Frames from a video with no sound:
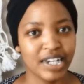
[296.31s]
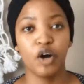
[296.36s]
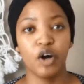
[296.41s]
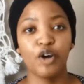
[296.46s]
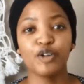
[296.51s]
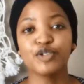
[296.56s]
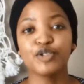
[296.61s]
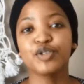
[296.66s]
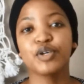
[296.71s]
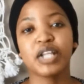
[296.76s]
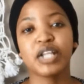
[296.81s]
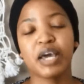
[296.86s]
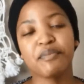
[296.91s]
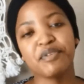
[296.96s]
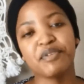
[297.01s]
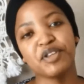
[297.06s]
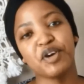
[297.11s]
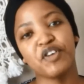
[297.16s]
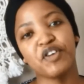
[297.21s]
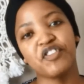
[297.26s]
Also, let me
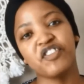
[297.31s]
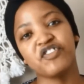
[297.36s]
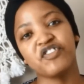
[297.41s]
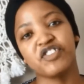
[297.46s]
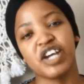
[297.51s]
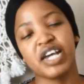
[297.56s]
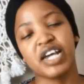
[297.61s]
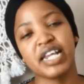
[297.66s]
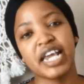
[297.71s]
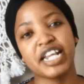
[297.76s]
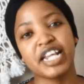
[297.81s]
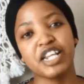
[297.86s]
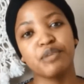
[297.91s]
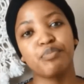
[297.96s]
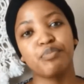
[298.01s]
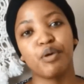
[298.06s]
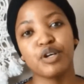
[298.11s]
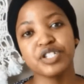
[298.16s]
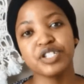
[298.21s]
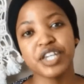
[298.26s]
know if you've tried any
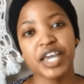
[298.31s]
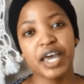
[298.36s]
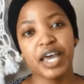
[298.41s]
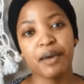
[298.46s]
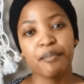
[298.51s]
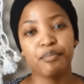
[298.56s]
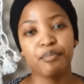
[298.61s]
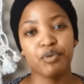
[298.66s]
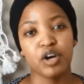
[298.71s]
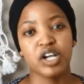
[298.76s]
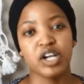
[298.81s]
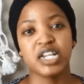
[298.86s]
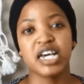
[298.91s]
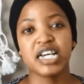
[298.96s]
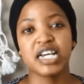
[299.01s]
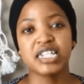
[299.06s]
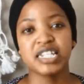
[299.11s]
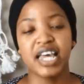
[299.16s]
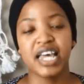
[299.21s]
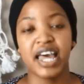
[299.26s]
Portia M
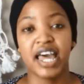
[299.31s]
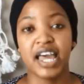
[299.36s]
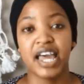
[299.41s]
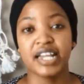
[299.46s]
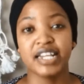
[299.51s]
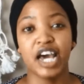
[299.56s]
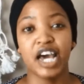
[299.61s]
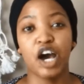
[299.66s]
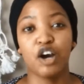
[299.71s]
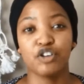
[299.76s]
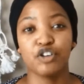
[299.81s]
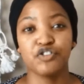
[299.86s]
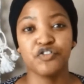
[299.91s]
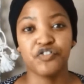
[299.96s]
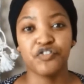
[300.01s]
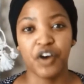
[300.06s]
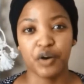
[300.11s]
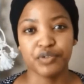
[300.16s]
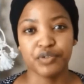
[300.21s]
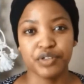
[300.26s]
products and how you
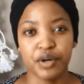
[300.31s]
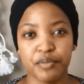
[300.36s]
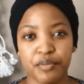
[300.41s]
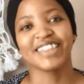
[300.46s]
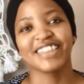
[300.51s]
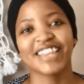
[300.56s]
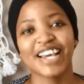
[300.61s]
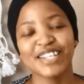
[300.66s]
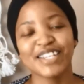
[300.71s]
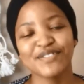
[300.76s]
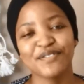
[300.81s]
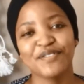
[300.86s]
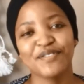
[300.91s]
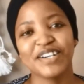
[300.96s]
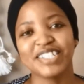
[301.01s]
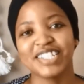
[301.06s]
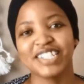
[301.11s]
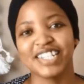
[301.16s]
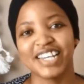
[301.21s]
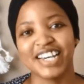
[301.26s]
found them. Thanks for
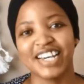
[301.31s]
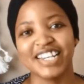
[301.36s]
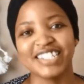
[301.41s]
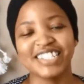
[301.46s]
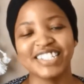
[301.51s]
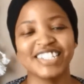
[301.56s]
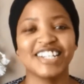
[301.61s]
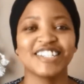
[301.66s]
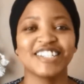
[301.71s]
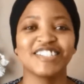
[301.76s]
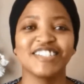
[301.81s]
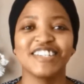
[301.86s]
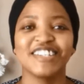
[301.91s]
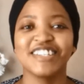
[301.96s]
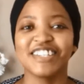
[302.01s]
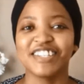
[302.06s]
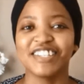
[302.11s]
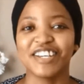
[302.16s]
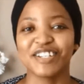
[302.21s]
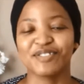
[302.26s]
watching guys and I'll see you in
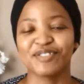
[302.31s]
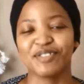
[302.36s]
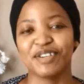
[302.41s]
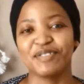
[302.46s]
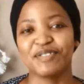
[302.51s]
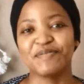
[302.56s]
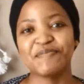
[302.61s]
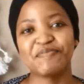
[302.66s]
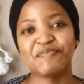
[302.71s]
the next one.